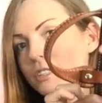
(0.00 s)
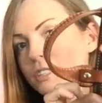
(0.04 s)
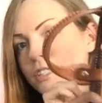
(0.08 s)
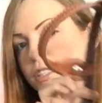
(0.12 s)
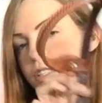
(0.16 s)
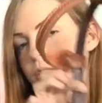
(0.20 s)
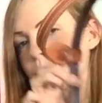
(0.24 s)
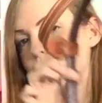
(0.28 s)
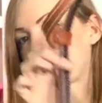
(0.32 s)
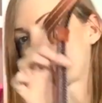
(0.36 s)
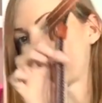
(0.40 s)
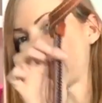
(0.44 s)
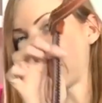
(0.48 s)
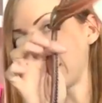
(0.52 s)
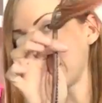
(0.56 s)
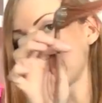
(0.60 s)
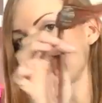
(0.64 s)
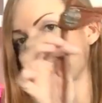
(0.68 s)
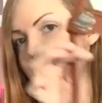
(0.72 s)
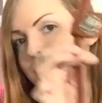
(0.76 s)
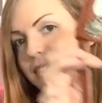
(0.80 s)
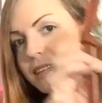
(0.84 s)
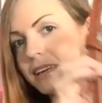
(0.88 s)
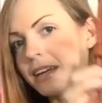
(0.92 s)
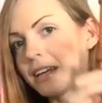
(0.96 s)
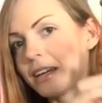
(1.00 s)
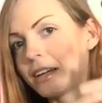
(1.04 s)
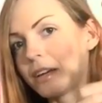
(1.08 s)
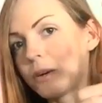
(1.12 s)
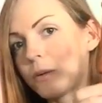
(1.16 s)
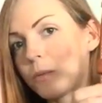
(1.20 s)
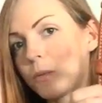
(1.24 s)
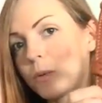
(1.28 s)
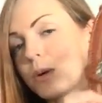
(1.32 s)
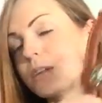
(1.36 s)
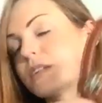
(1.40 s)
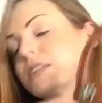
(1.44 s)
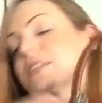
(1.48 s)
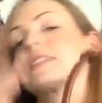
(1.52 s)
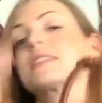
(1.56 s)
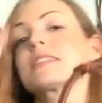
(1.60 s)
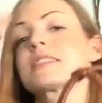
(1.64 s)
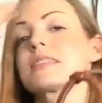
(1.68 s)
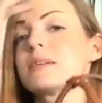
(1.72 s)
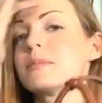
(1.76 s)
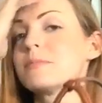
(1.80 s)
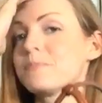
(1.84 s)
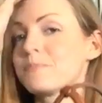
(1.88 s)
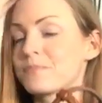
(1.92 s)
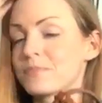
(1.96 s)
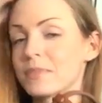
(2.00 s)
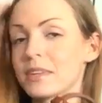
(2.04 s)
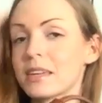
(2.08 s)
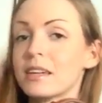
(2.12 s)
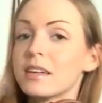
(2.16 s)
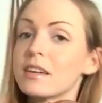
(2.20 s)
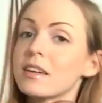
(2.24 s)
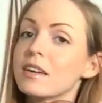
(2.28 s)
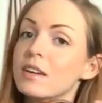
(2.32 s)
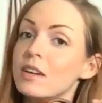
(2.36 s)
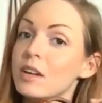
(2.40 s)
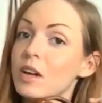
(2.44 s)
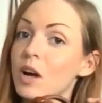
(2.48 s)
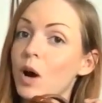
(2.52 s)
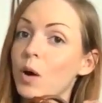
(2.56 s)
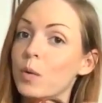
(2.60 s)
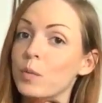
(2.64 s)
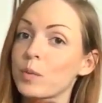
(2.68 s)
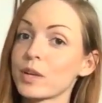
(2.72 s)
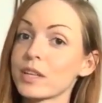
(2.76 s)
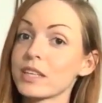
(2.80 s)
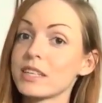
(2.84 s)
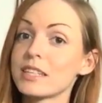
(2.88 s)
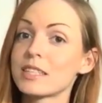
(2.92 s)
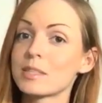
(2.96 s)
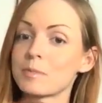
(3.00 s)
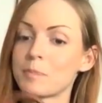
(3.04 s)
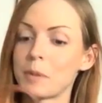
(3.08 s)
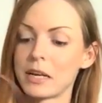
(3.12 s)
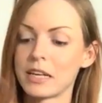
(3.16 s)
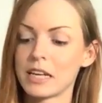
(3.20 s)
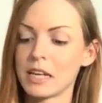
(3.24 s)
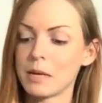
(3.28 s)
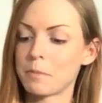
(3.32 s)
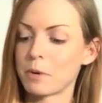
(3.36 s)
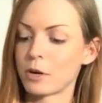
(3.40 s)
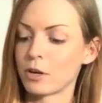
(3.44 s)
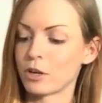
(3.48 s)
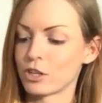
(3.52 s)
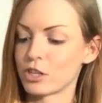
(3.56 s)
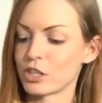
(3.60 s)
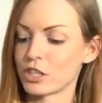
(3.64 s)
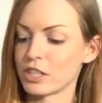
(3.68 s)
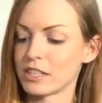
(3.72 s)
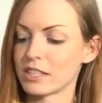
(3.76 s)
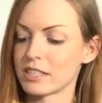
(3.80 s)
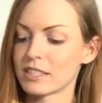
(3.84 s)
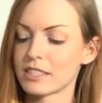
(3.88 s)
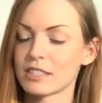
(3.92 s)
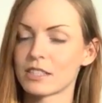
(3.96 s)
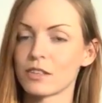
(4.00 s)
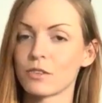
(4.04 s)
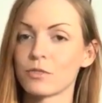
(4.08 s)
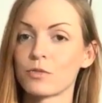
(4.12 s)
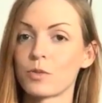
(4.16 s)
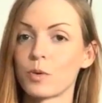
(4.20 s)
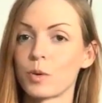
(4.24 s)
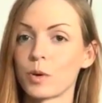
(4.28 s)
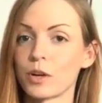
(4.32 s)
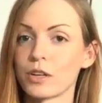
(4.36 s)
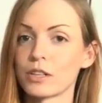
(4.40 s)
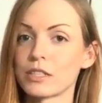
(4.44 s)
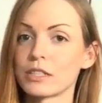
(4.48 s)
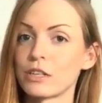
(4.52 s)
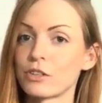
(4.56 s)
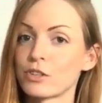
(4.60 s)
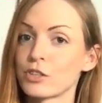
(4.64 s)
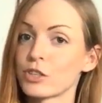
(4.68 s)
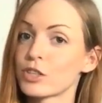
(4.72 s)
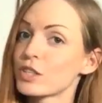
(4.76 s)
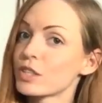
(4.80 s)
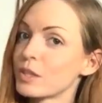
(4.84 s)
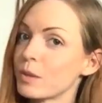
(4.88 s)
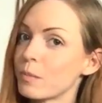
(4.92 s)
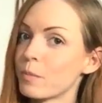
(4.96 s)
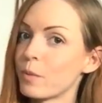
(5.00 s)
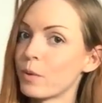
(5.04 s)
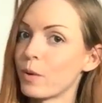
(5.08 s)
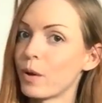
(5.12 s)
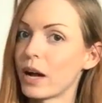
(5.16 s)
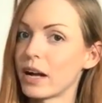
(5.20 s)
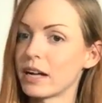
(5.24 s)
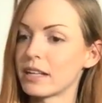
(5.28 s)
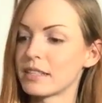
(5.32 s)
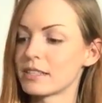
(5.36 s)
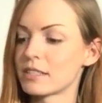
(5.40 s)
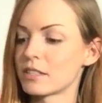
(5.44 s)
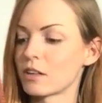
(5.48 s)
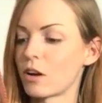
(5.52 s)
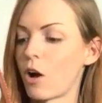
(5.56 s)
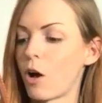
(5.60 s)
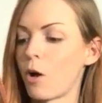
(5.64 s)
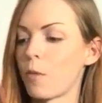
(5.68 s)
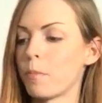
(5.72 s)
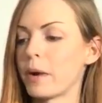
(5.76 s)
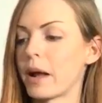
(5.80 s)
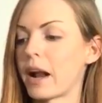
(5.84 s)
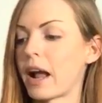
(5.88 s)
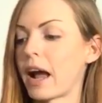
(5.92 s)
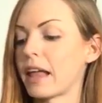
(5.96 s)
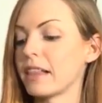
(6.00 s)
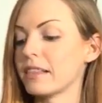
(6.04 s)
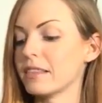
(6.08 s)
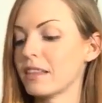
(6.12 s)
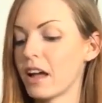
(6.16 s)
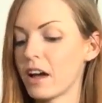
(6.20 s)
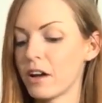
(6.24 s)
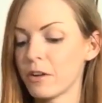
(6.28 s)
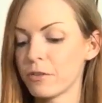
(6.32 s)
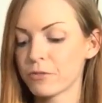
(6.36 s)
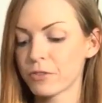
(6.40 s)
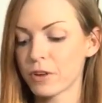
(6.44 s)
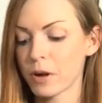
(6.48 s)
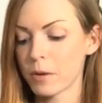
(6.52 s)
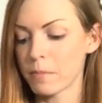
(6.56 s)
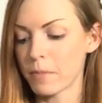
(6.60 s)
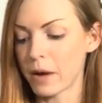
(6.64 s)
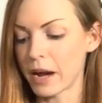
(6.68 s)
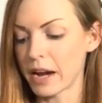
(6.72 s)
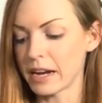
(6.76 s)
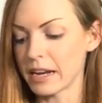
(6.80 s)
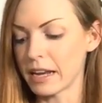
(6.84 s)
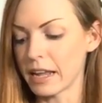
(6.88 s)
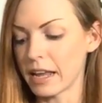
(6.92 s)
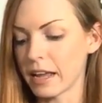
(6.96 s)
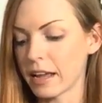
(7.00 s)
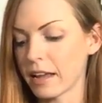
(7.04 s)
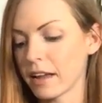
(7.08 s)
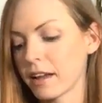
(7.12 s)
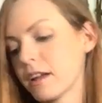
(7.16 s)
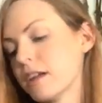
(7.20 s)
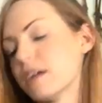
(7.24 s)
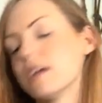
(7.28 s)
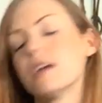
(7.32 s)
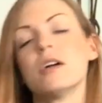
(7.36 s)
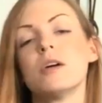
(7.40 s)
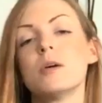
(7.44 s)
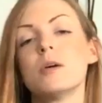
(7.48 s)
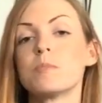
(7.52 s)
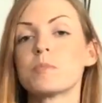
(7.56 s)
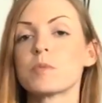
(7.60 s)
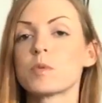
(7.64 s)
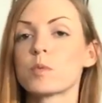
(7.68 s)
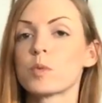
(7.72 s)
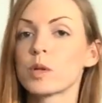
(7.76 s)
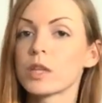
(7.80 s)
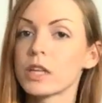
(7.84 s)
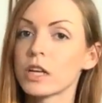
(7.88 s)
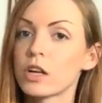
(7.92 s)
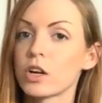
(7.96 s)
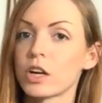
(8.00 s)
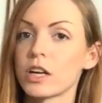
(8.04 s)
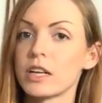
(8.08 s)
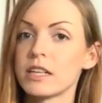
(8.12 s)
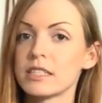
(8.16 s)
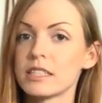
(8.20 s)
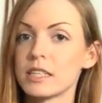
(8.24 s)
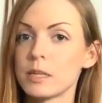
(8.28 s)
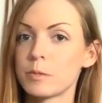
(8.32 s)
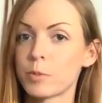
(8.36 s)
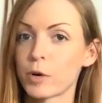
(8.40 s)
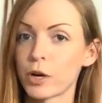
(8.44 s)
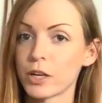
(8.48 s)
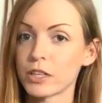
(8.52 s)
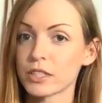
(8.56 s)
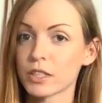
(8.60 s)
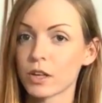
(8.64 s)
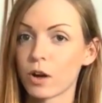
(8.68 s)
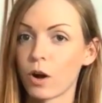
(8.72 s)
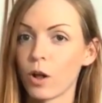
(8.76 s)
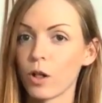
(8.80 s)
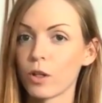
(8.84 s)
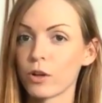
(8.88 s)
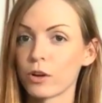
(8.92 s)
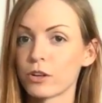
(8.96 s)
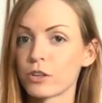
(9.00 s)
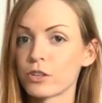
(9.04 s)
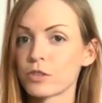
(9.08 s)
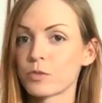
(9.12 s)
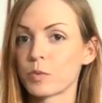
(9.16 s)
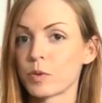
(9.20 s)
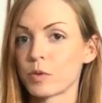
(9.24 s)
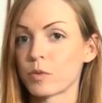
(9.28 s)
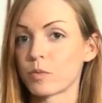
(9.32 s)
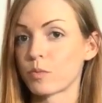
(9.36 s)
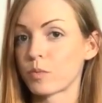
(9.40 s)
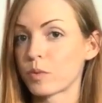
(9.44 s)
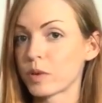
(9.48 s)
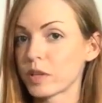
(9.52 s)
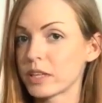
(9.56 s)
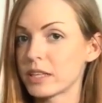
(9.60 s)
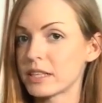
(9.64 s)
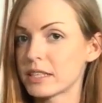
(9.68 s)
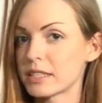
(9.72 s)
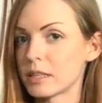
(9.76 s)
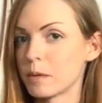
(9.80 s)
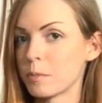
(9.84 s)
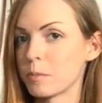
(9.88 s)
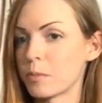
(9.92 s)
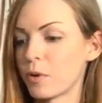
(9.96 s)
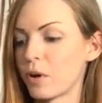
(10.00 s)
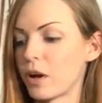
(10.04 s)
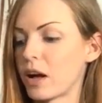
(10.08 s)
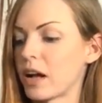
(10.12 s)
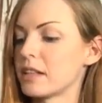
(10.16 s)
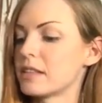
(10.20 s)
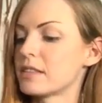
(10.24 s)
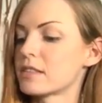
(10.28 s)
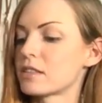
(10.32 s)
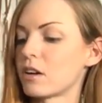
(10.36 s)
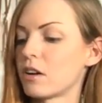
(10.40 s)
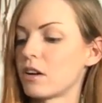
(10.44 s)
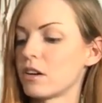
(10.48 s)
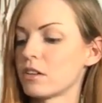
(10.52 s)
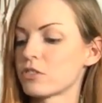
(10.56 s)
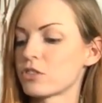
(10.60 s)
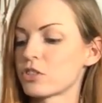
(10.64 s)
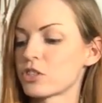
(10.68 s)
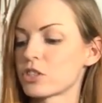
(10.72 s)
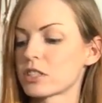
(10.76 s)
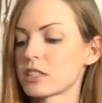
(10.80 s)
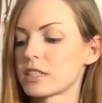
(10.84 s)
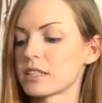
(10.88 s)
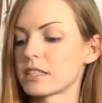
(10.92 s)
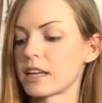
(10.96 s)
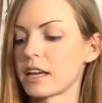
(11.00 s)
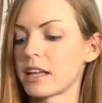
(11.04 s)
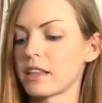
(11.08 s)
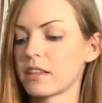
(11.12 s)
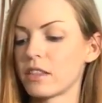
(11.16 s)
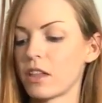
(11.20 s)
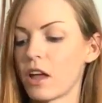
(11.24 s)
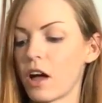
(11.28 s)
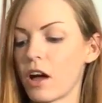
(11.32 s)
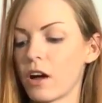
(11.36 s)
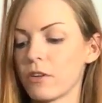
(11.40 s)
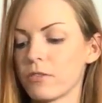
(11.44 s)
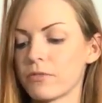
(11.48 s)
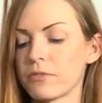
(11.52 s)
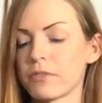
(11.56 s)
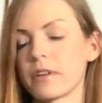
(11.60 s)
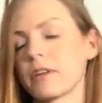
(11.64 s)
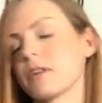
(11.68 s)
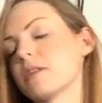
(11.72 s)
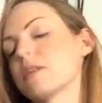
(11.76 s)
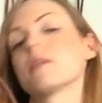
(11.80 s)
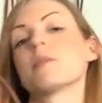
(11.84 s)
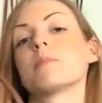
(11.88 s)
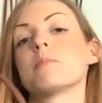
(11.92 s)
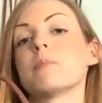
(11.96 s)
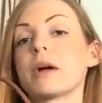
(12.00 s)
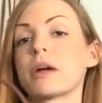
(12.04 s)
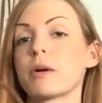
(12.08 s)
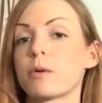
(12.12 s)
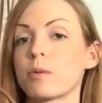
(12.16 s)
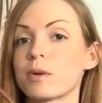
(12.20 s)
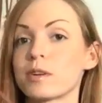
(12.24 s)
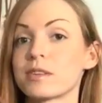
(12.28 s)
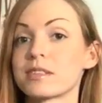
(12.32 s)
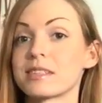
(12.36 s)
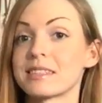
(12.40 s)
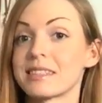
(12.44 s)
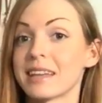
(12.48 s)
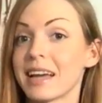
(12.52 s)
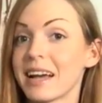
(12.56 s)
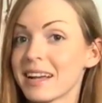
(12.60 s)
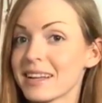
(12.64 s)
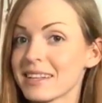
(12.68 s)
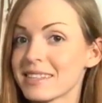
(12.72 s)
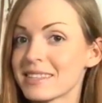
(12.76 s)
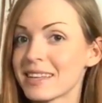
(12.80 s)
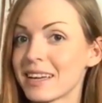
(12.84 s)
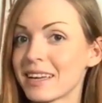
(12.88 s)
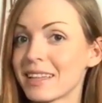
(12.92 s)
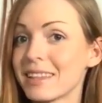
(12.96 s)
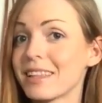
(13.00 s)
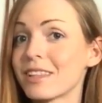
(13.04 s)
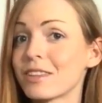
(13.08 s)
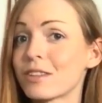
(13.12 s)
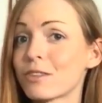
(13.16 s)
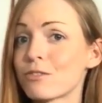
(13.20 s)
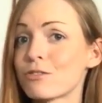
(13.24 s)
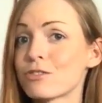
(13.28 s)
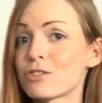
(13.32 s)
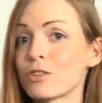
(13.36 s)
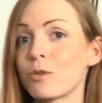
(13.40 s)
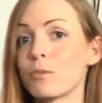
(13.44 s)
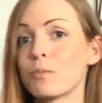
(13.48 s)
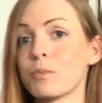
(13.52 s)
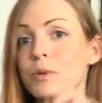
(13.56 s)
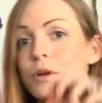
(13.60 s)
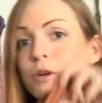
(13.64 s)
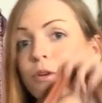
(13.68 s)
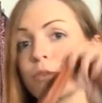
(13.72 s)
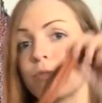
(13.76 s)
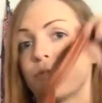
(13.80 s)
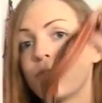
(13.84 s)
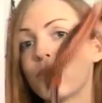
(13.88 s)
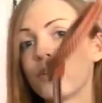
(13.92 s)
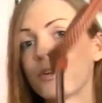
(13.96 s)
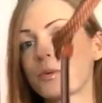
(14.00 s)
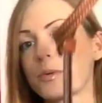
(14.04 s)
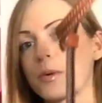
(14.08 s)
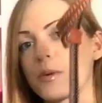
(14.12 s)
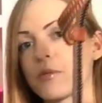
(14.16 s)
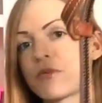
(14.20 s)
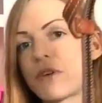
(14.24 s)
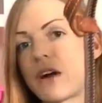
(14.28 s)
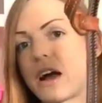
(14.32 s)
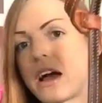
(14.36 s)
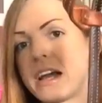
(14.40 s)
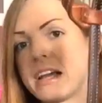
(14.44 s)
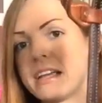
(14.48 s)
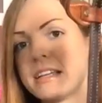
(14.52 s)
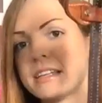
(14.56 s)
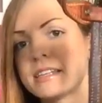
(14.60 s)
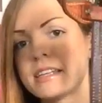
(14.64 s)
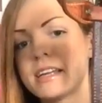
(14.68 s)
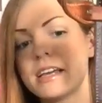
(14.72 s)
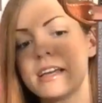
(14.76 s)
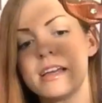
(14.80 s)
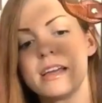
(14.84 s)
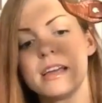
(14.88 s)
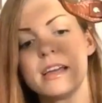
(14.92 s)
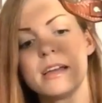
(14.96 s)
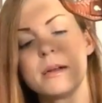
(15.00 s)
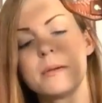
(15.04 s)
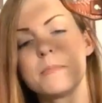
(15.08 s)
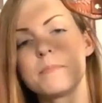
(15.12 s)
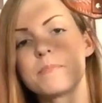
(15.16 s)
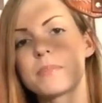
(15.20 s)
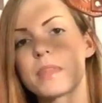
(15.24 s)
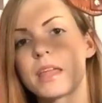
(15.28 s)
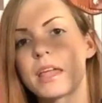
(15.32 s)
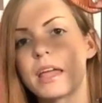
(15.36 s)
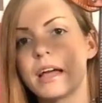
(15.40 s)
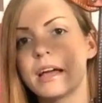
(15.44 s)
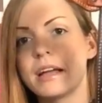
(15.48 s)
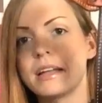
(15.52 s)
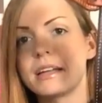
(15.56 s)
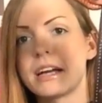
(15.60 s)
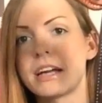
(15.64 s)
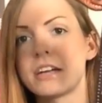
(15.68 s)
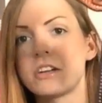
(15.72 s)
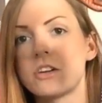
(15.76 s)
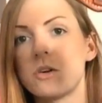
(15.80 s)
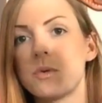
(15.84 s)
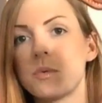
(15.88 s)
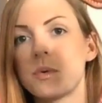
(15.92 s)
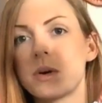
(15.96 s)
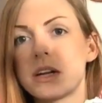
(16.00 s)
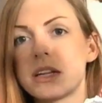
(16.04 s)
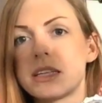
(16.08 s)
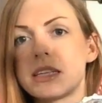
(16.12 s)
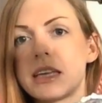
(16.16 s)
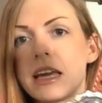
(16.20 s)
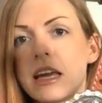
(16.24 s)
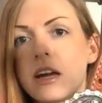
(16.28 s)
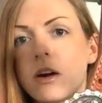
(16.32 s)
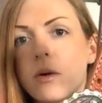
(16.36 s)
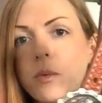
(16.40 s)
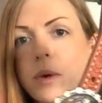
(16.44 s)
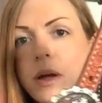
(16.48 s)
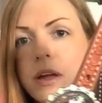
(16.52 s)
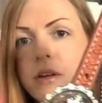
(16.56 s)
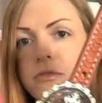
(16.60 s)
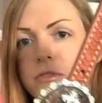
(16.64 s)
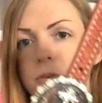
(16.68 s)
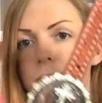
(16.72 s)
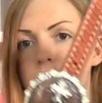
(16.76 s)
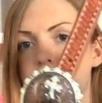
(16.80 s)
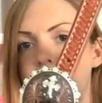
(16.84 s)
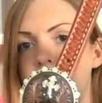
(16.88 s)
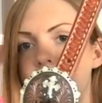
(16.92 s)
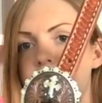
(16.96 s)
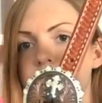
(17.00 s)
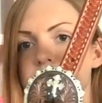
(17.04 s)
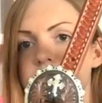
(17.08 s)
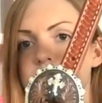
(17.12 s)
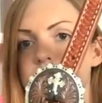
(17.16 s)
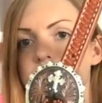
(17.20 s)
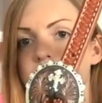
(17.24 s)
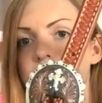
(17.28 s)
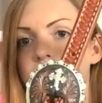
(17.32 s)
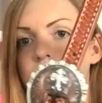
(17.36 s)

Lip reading: So that was a really spendy purchase for such a simple headstall, but I love combining really crazy breast collars with really simple headstalls just because I love my horse's heads. I think they're so beautiful and refined, and I don't want to take away from that.